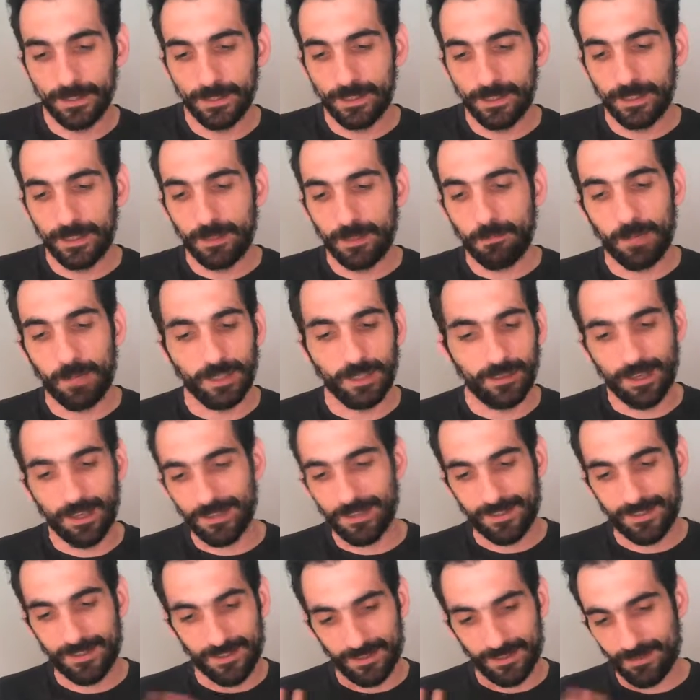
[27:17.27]
But
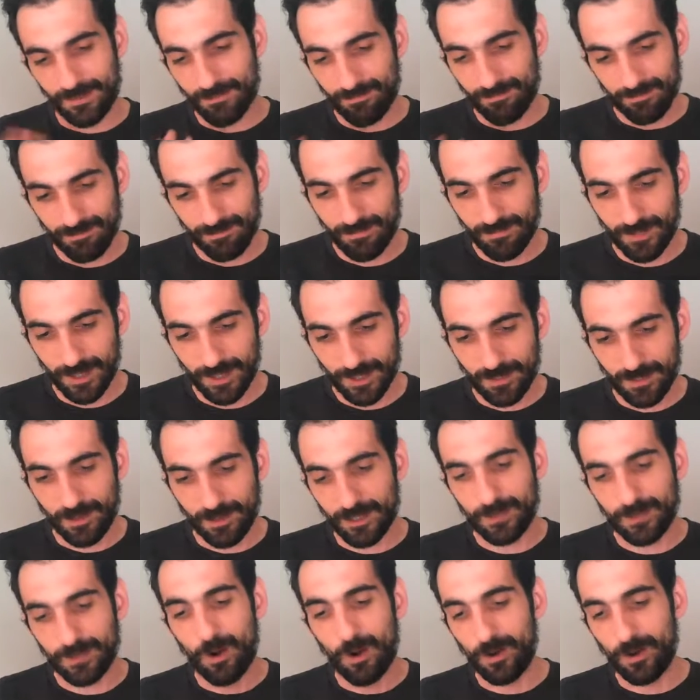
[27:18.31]
that's a
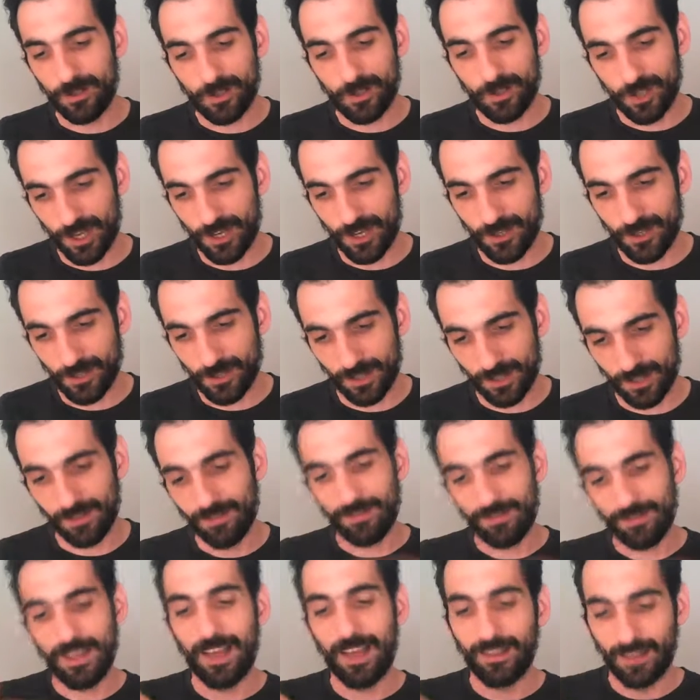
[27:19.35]
small change in
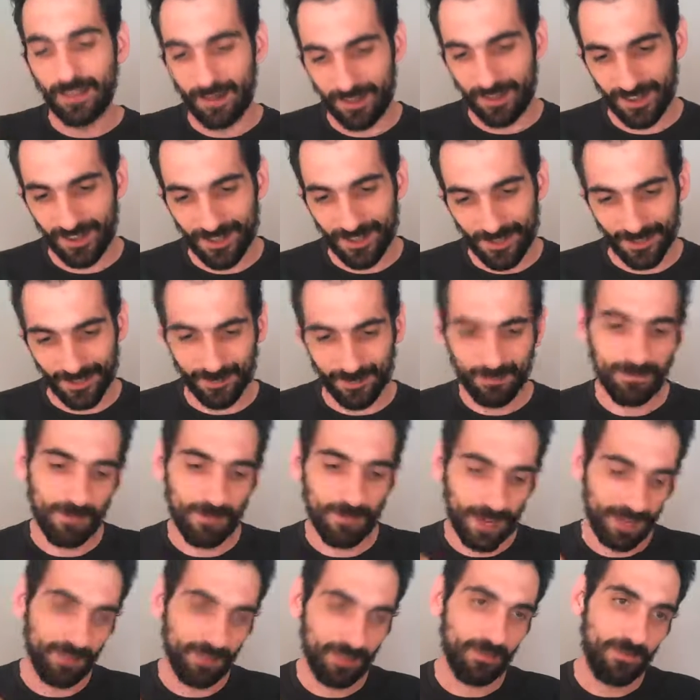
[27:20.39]
that direction.
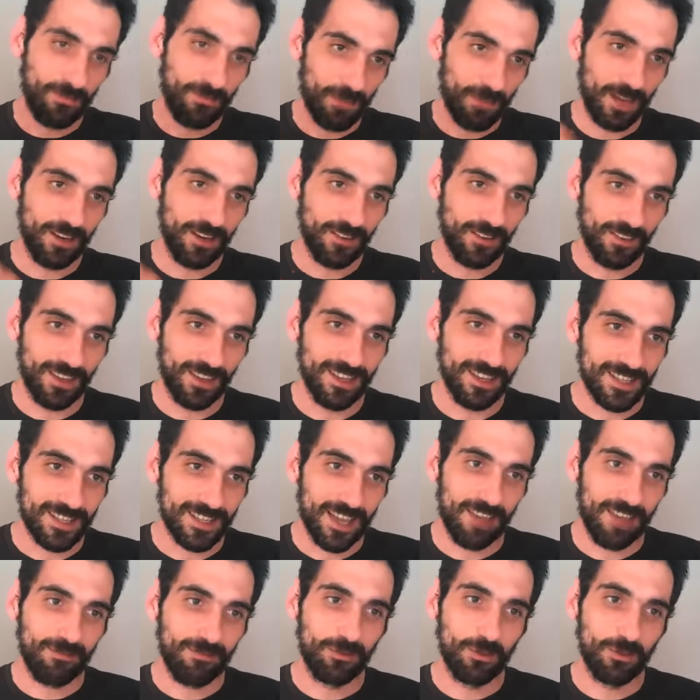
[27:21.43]
Many things
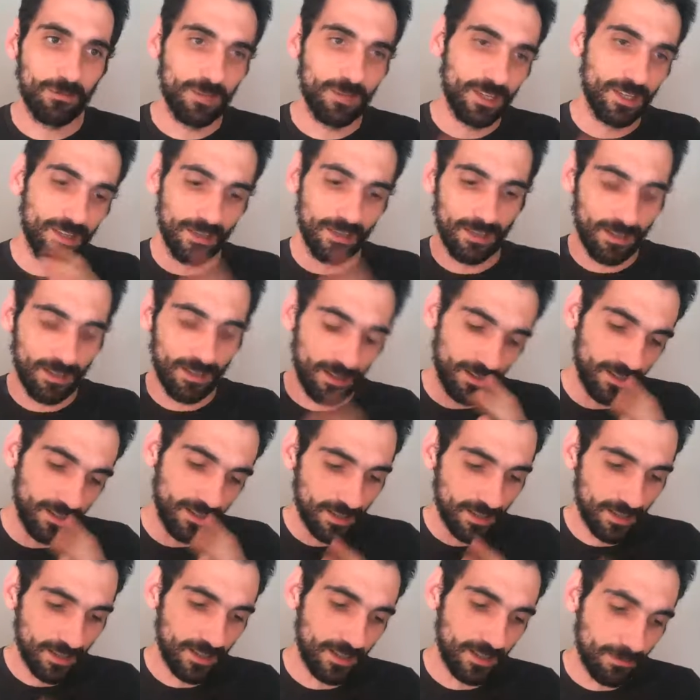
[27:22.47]
have to be
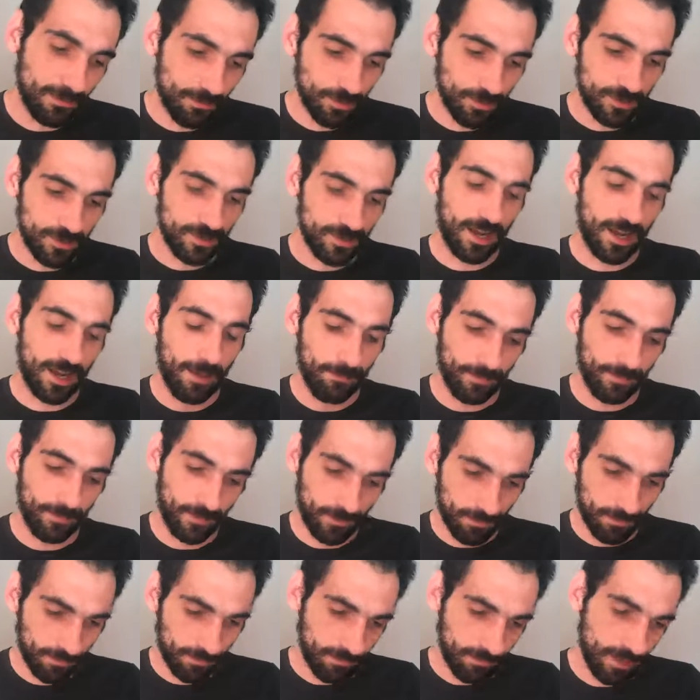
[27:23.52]
bootstrapped
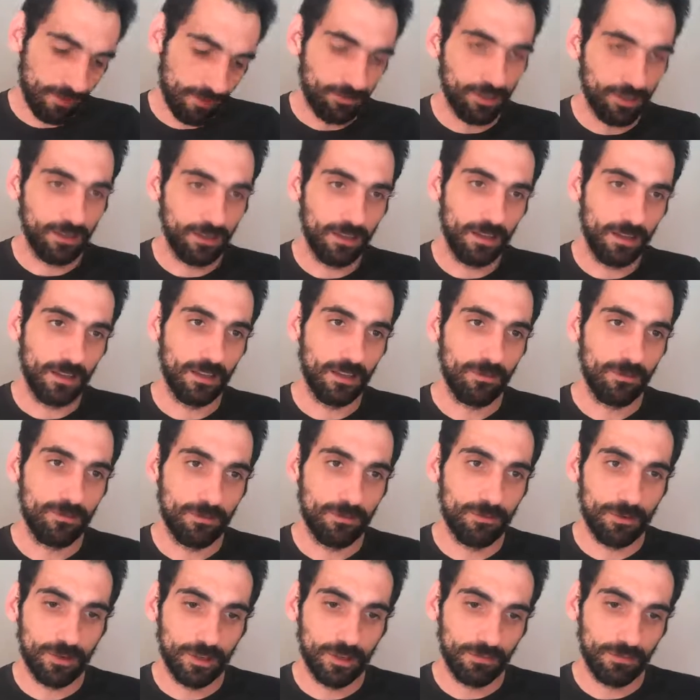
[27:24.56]
differently for